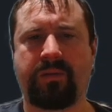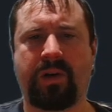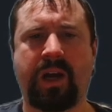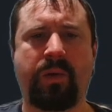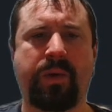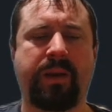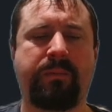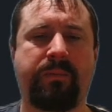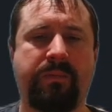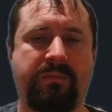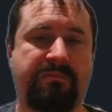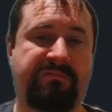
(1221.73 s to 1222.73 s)
right, where
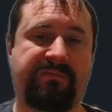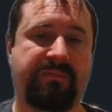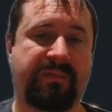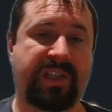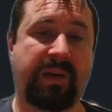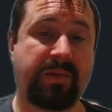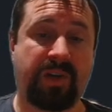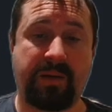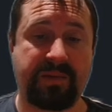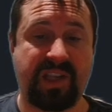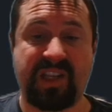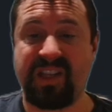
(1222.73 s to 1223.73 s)

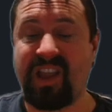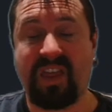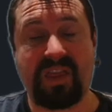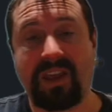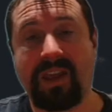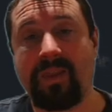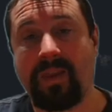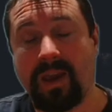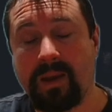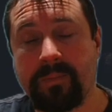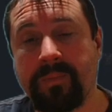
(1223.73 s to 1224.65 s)
sometimes there's nothing in there.